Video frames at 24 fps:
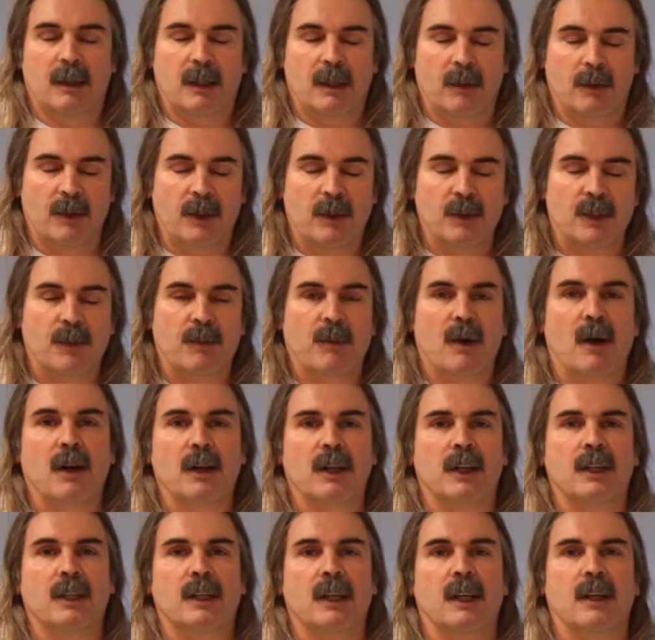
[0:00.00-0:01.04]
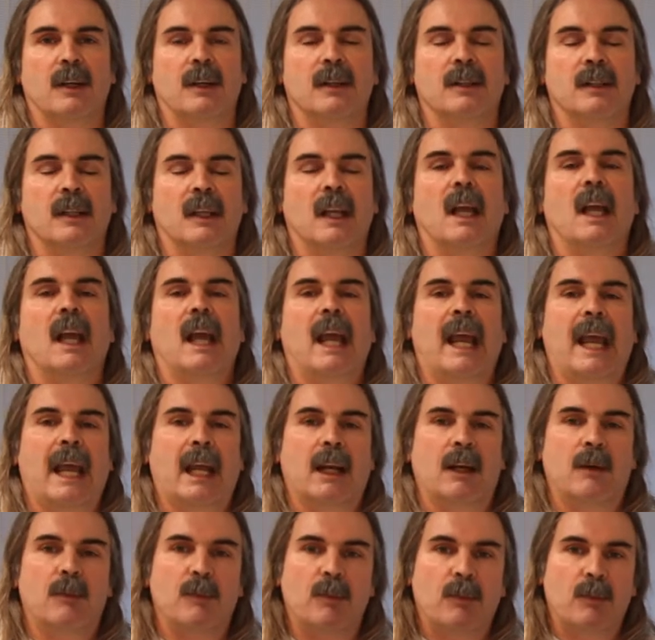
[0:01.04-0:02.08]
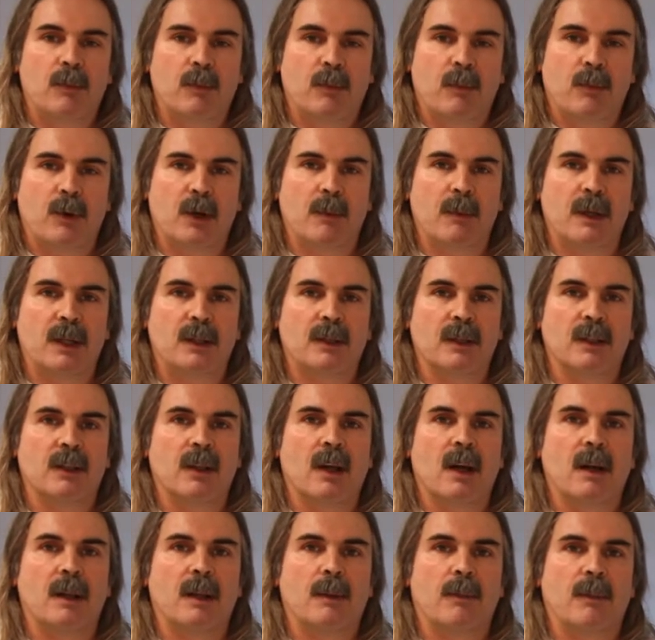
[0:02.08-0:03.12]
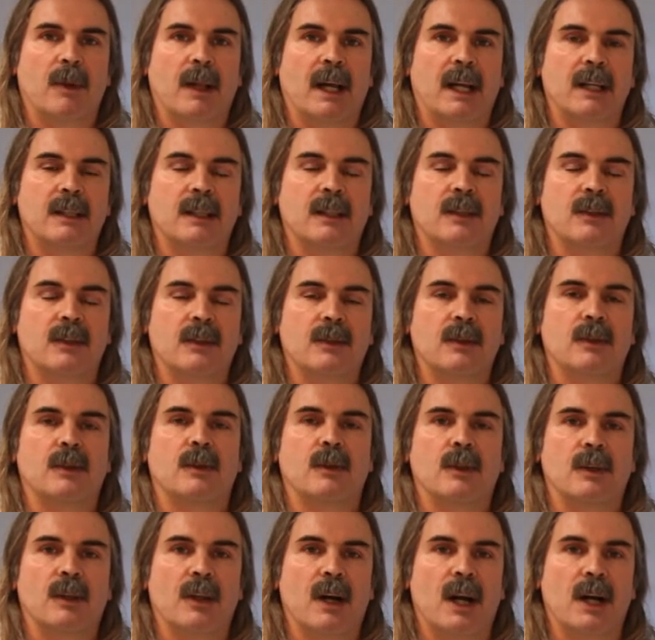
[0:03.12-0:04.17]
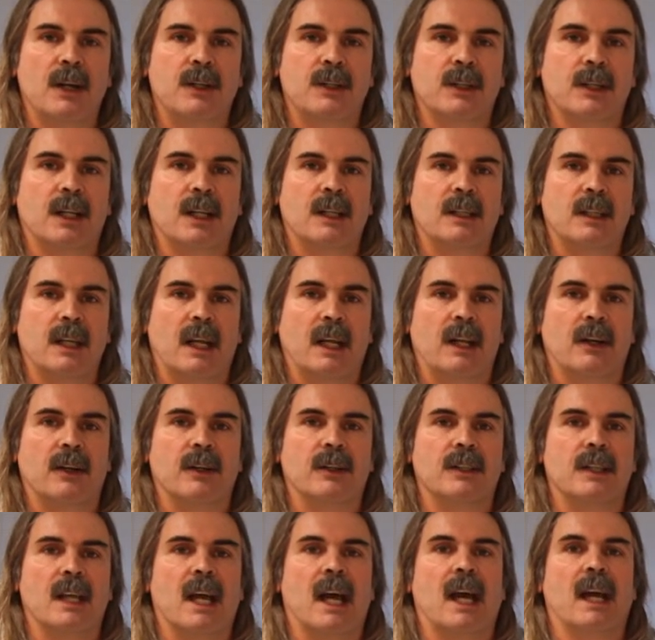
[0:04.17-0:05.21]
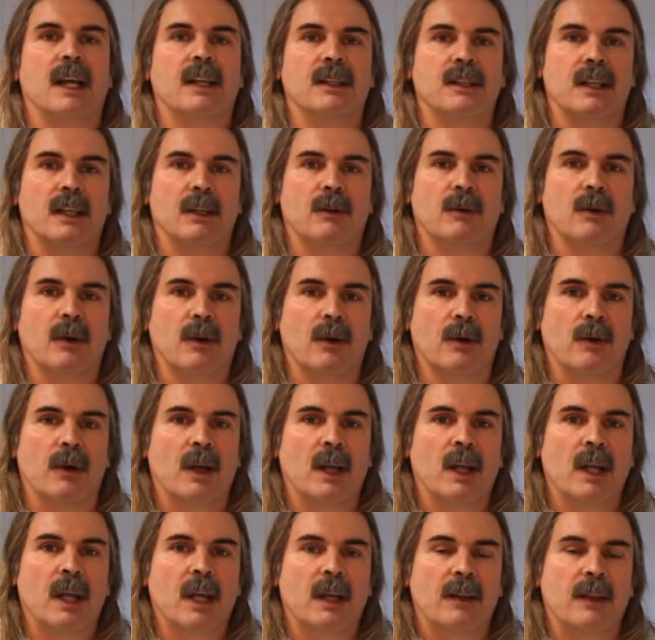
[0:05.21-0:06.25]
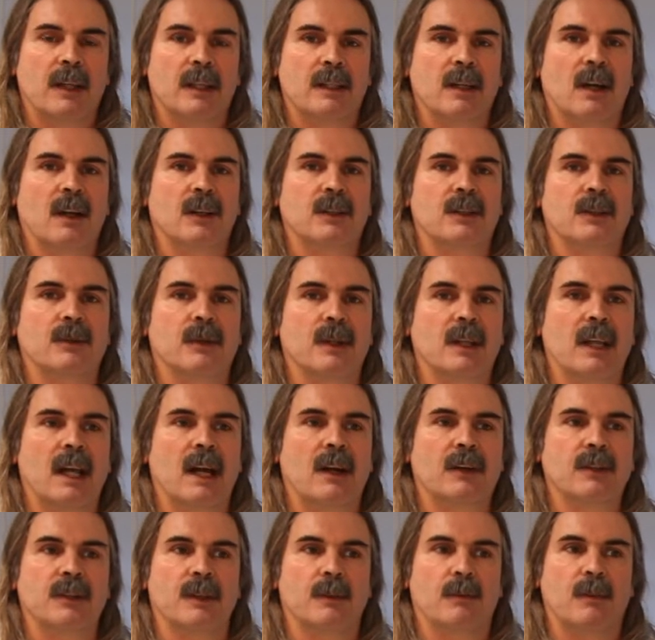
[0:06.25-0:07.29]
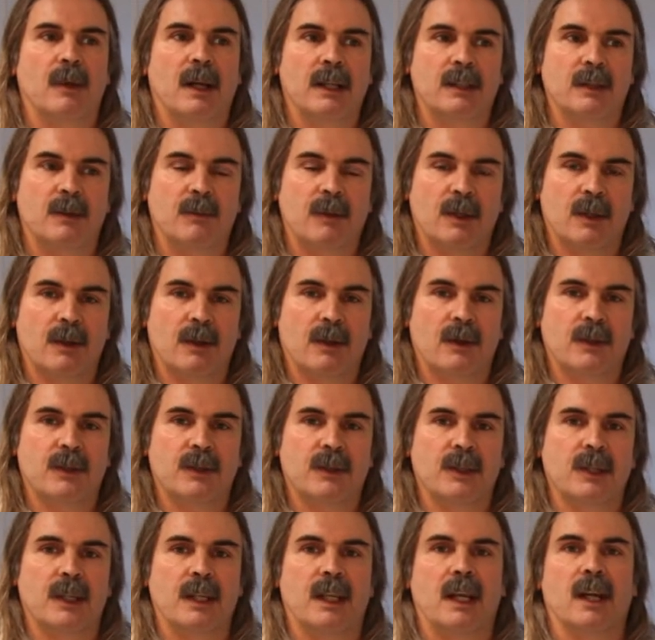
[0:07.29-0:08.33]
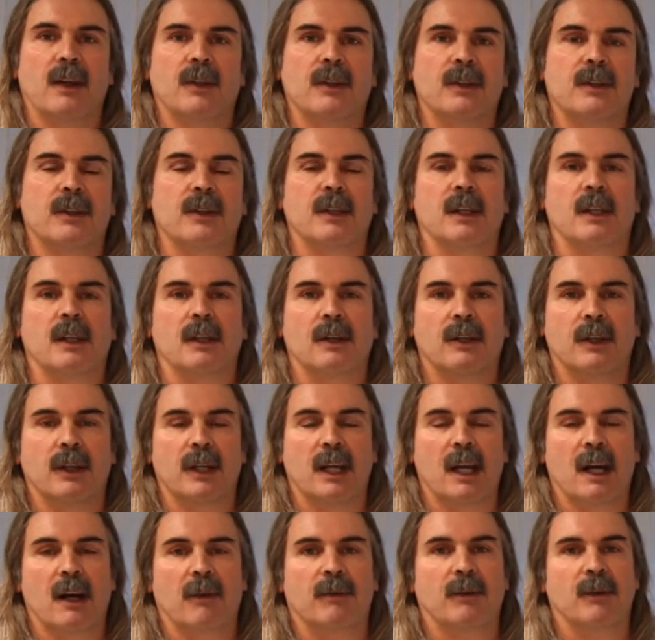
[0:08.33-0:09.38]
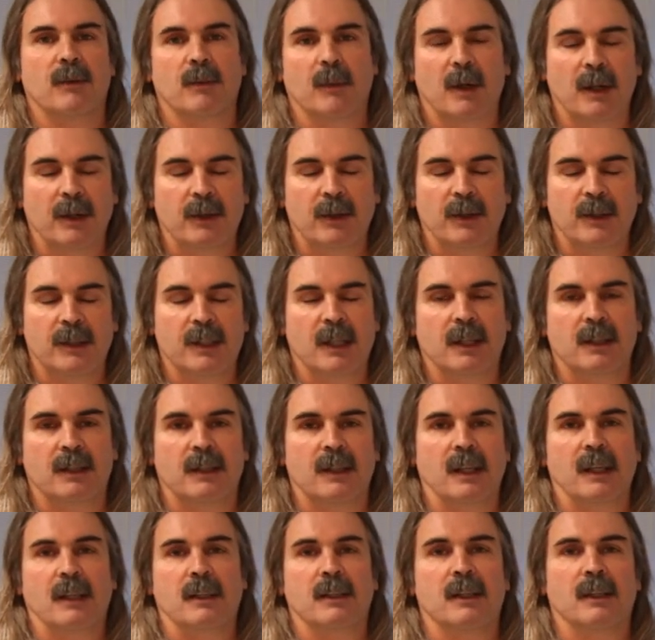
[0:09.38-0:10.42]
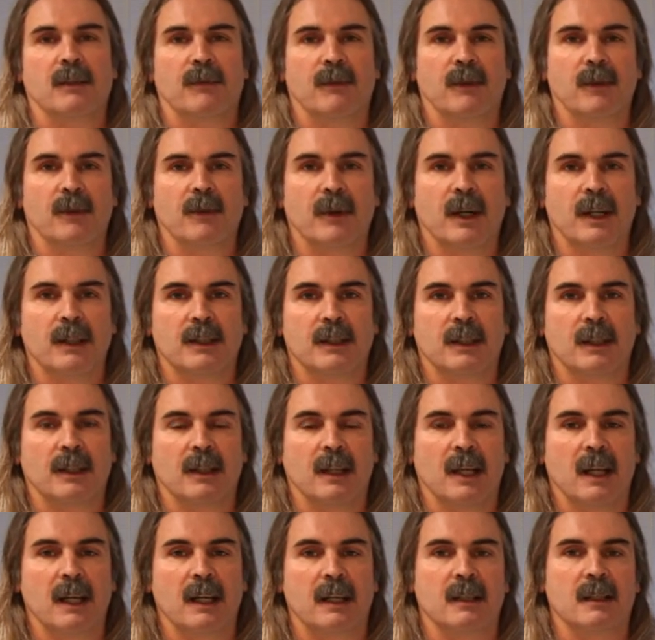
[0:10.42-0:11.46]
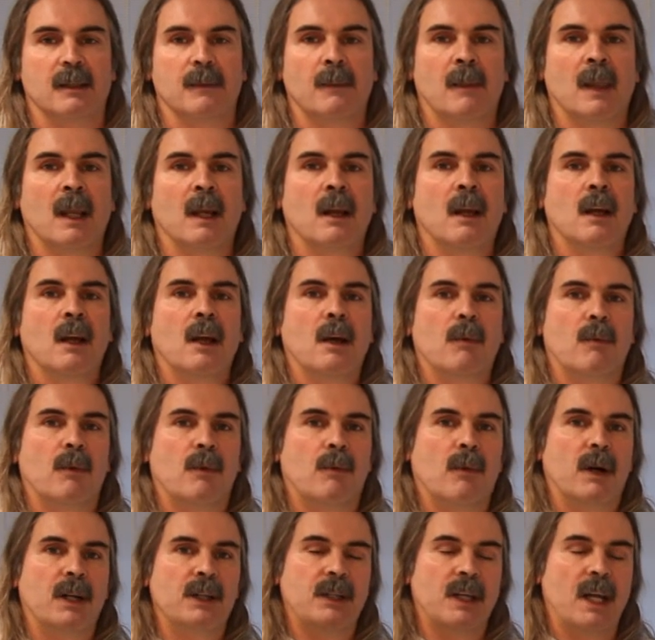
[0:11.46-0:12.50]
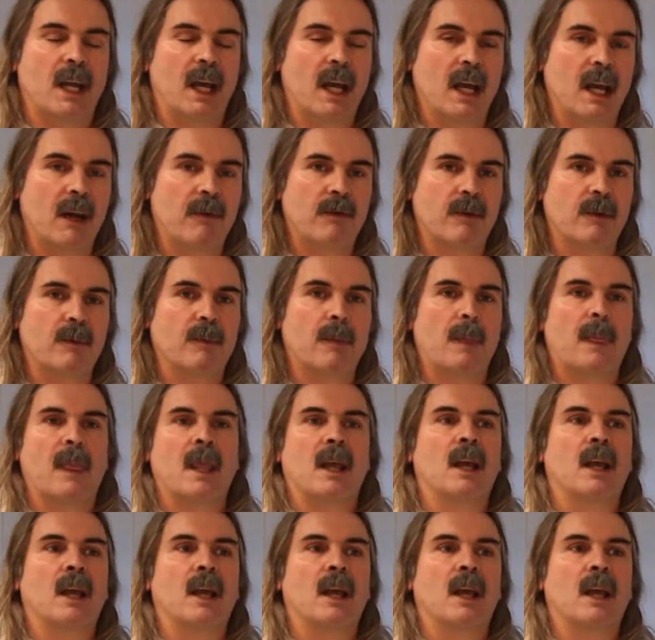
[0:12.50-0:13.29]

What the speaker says: use small containers and put them into the plants into larger containers as they grow. This also allows the plants to be closer together so you can look after them under such things as fluorescent lights. But once you have them